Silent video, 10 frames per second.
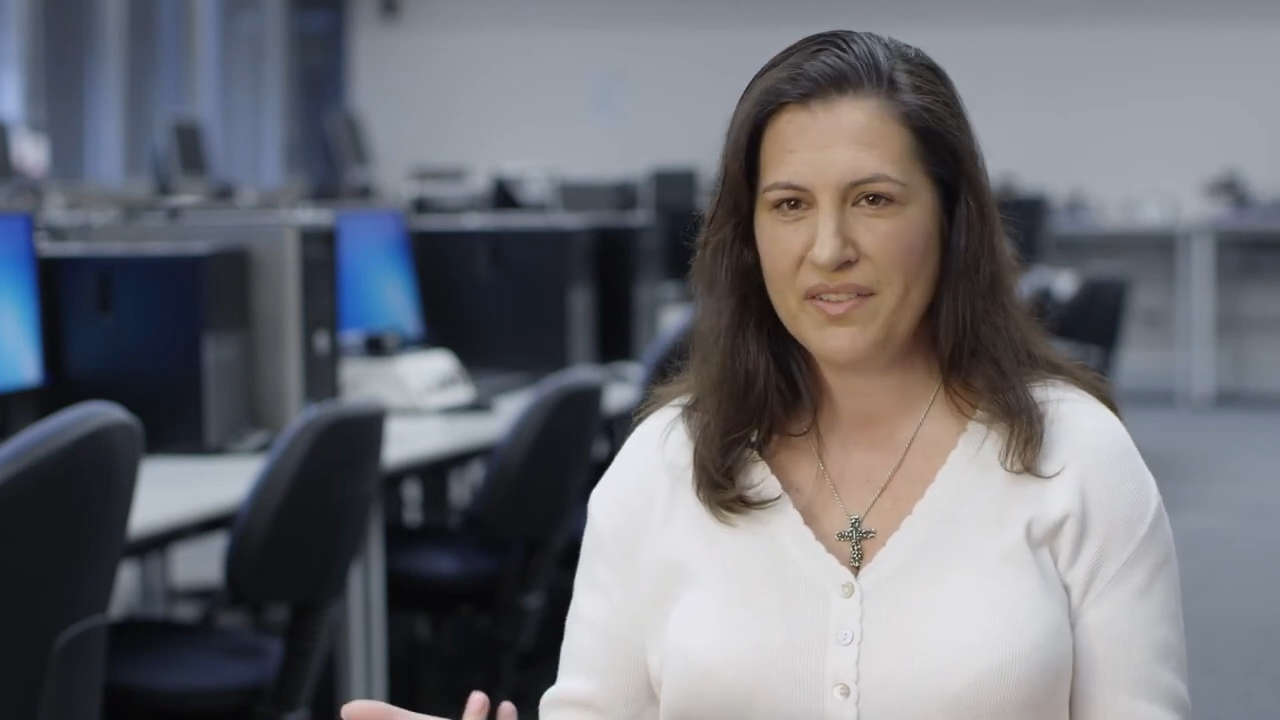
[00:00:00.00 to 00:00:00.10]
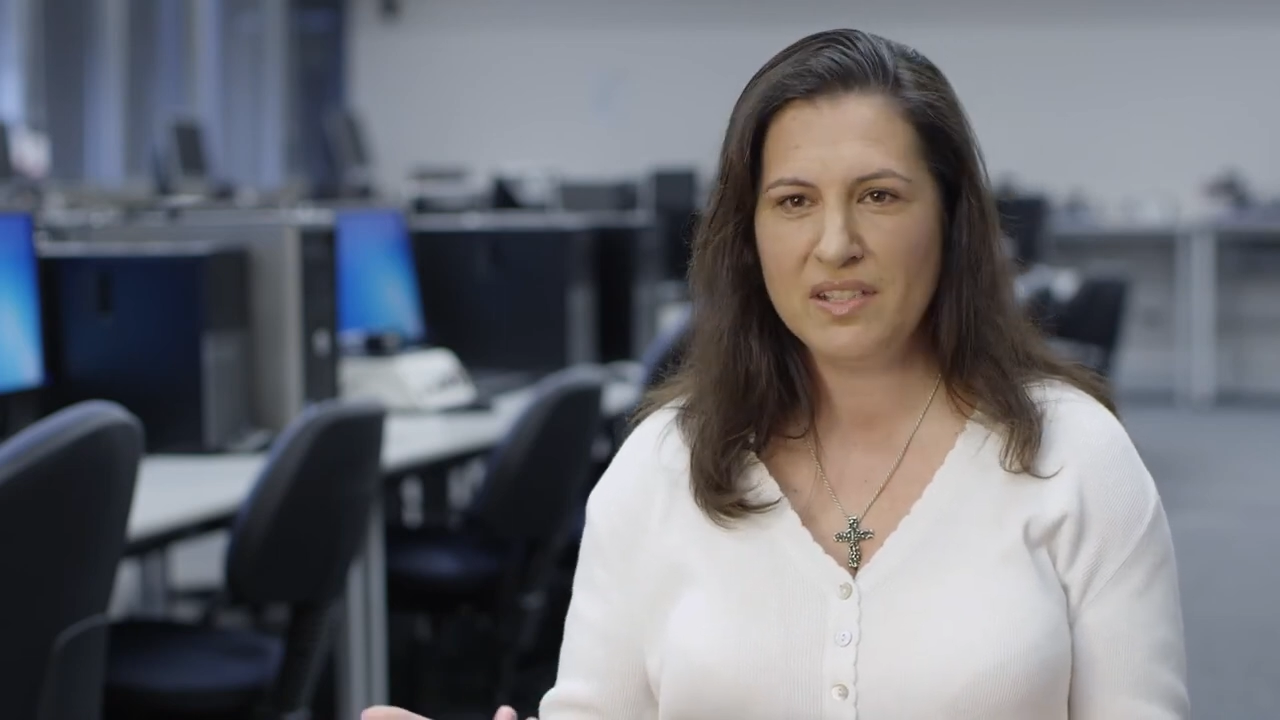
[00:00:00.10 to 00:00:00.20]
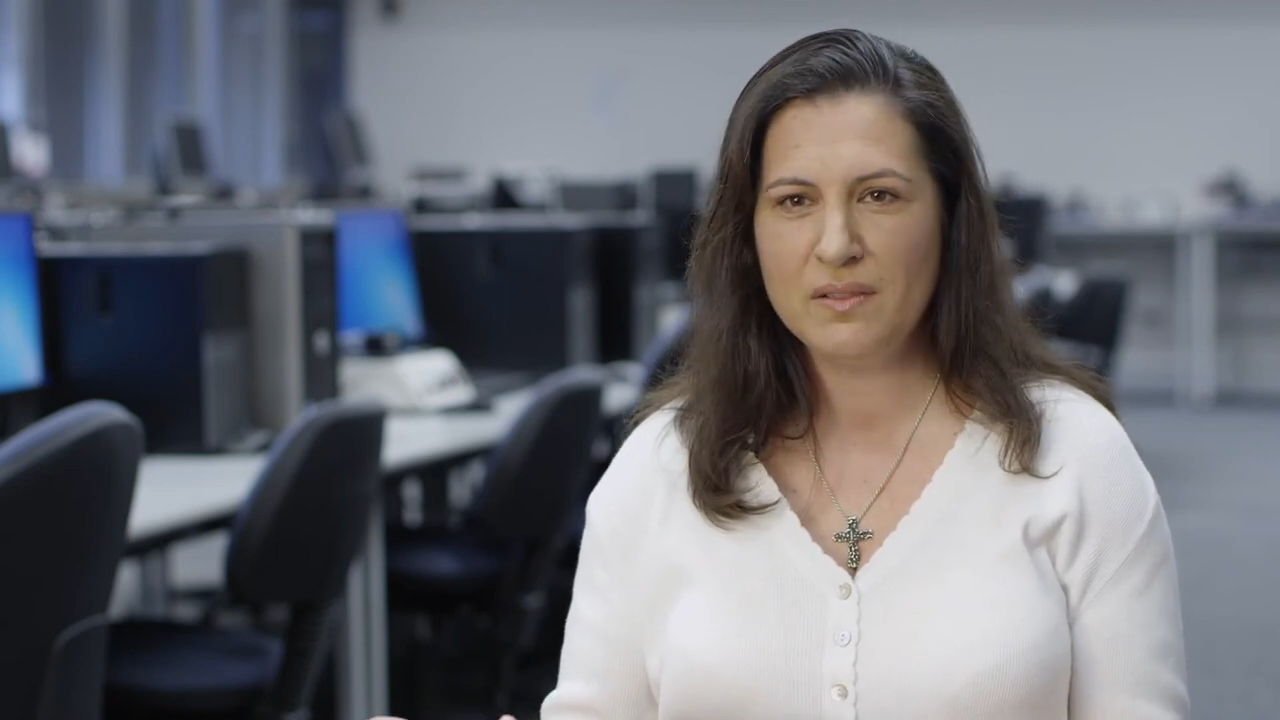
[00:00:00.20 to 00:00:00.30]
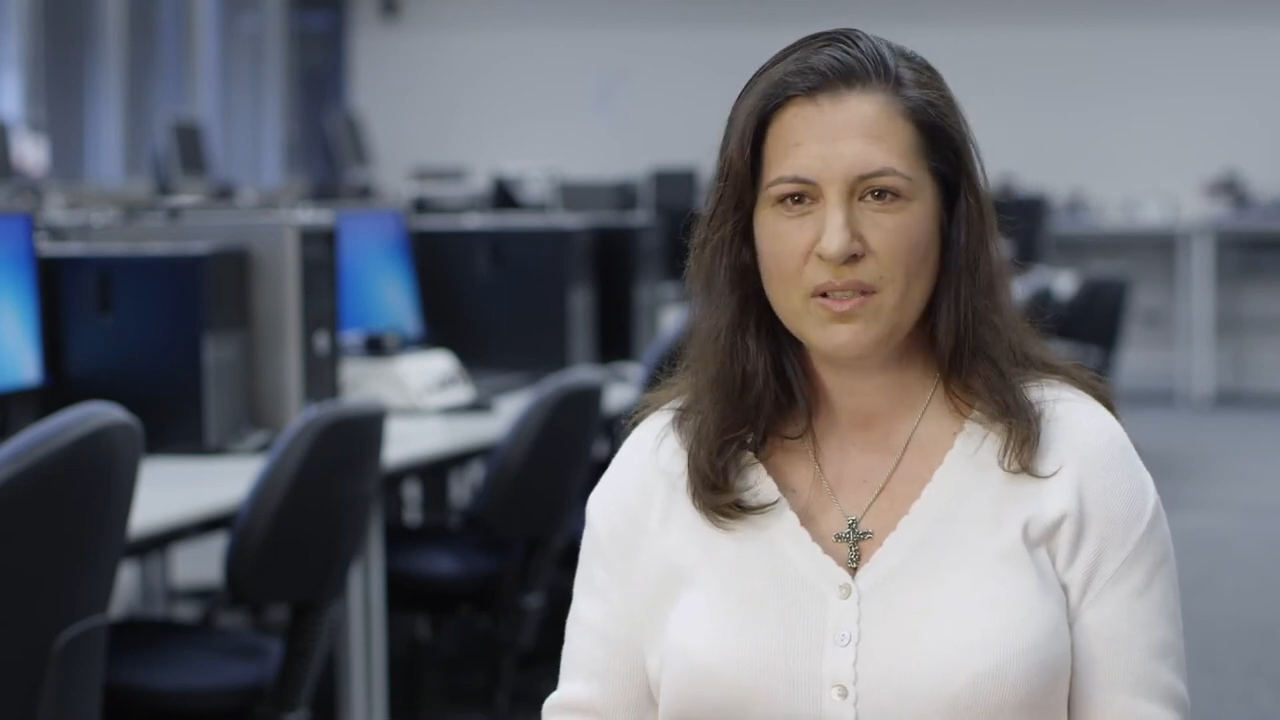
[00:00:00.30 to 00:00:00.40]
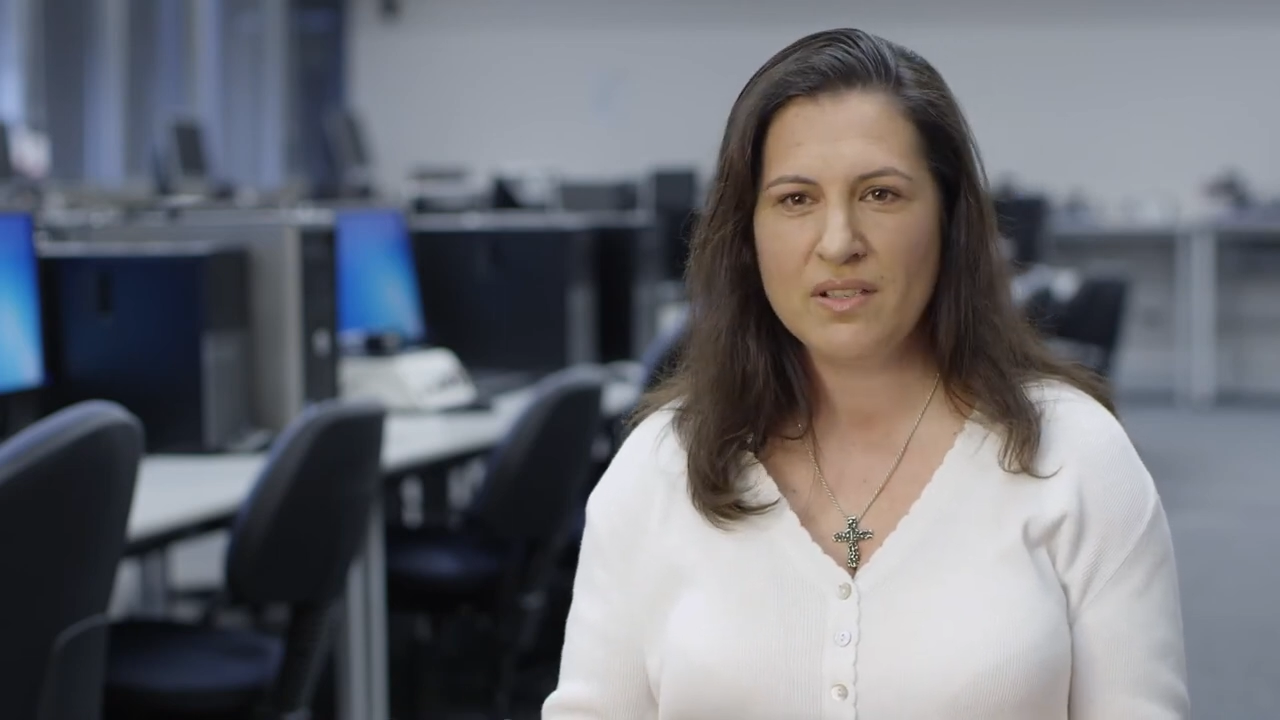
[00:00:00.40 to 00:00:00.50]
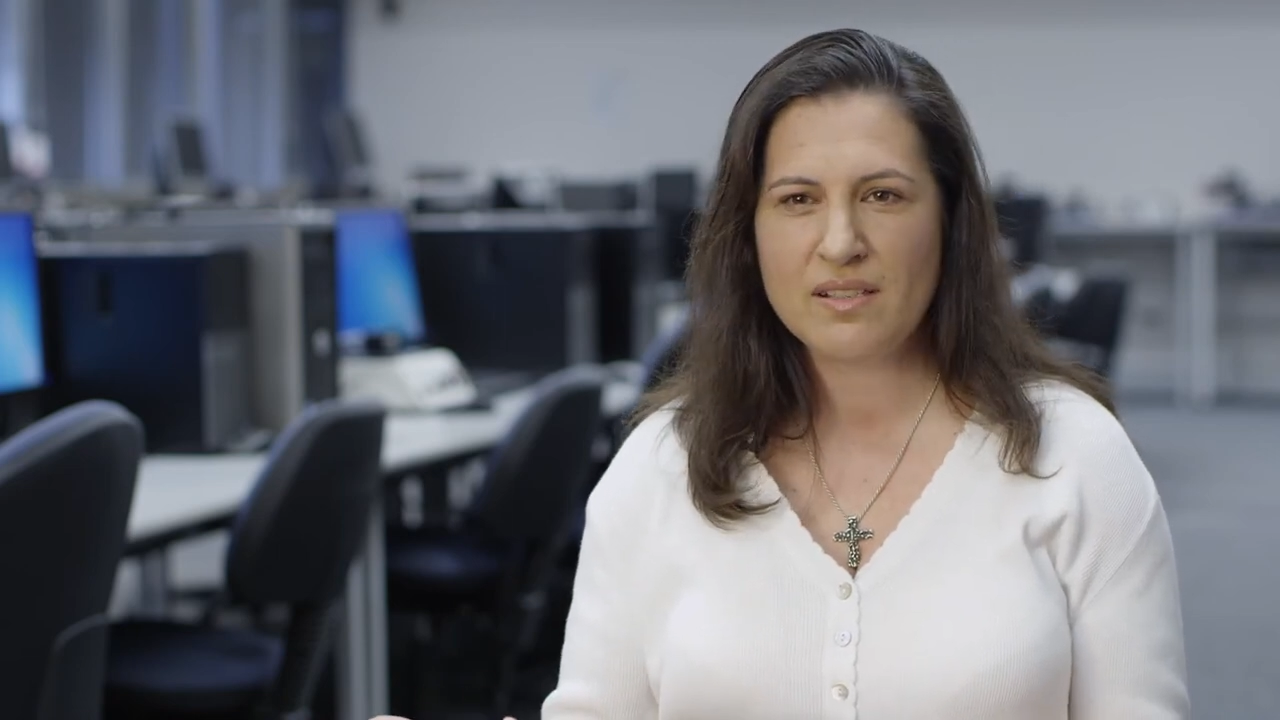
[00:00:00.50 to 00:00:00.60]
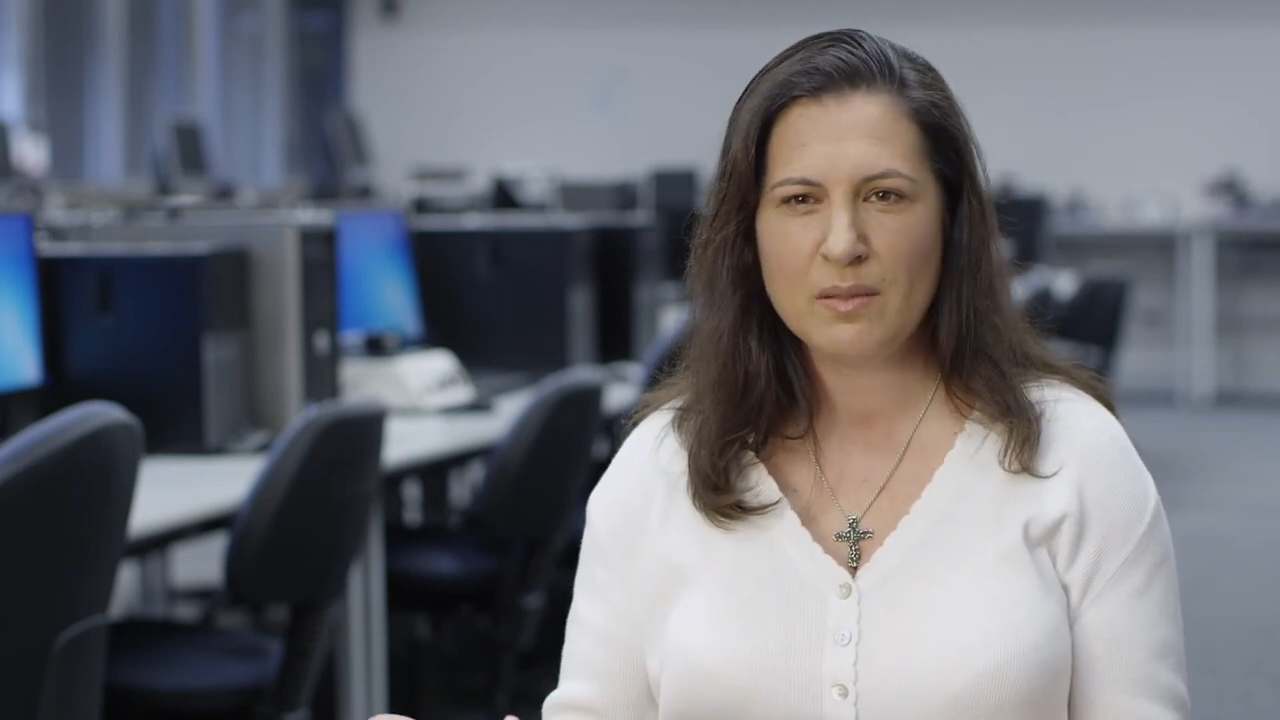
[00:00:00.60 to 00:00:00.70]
other device.